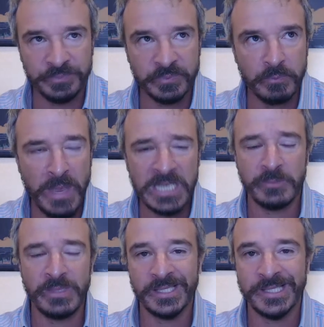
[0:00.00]
makes
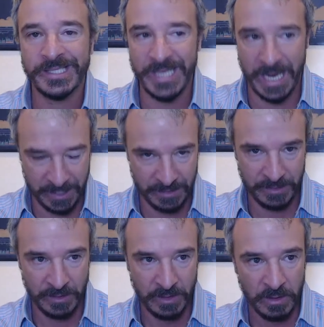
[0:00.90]
me sick
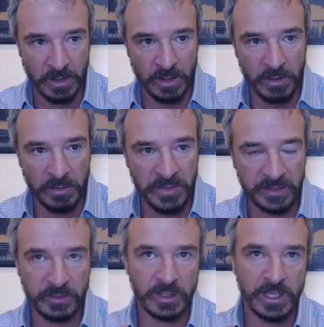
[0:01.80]

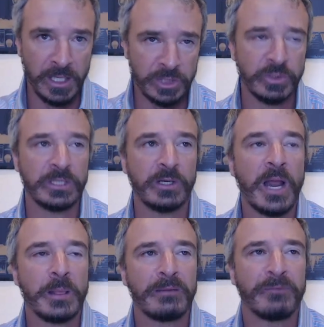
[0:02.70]
that the country that
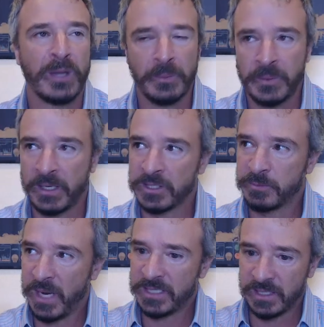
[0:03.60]
I live in, that is
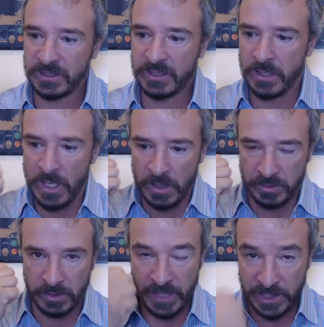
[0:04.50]
basically
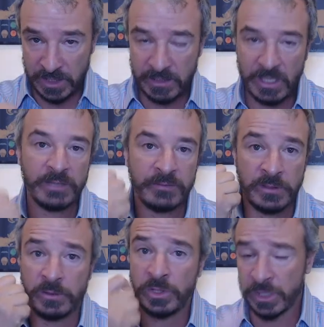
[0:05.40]
the legislative,
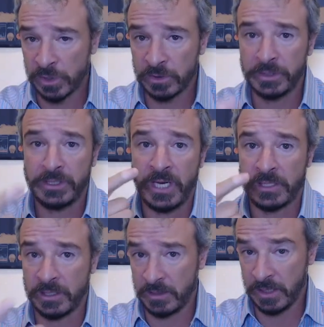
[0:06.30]
the judicial, and the
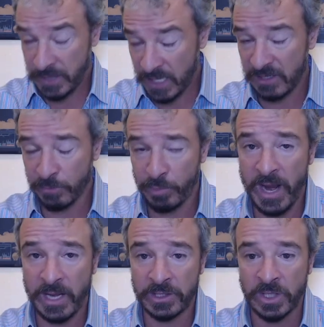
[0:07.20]
executive
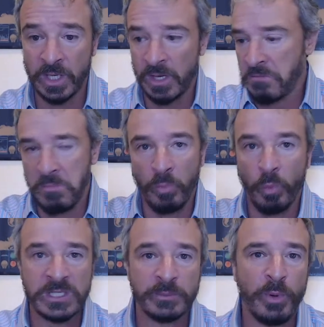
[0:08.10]
branch,
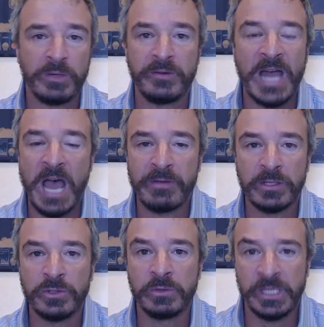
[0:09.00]
what's the point of even having
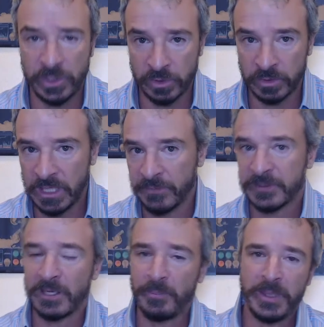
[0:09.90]
a judicial? If
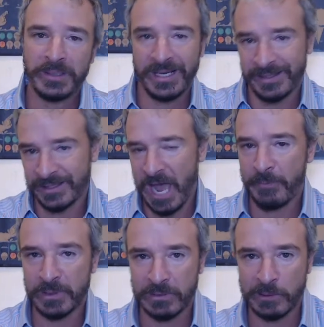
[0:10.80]
something like this
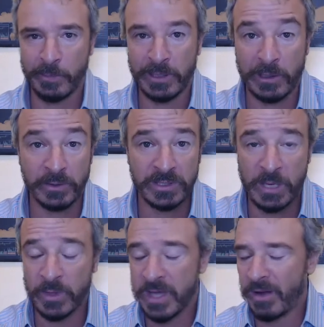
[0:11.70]
happens to a company like
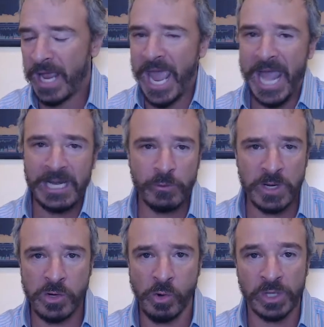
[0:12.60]
OTA without any
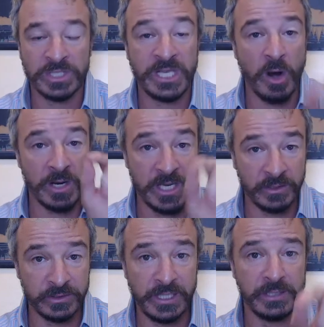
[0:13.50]
recourse, they are
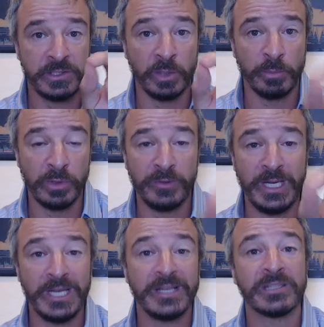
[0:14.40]
guilty until proven
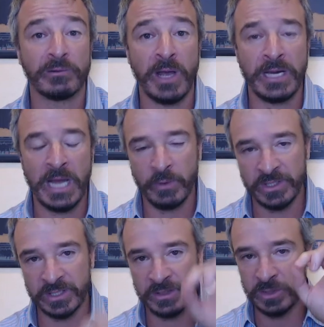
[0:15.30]
innocent right now,
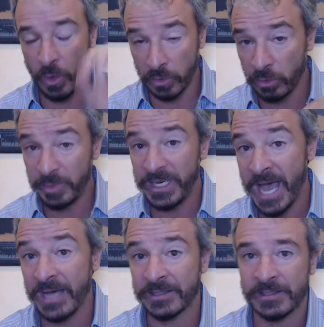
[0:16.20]
which is total
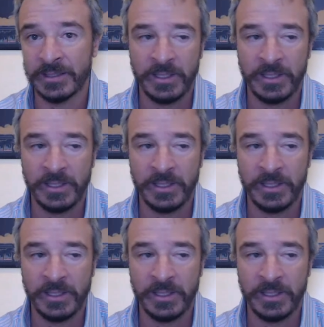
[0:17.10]
BS.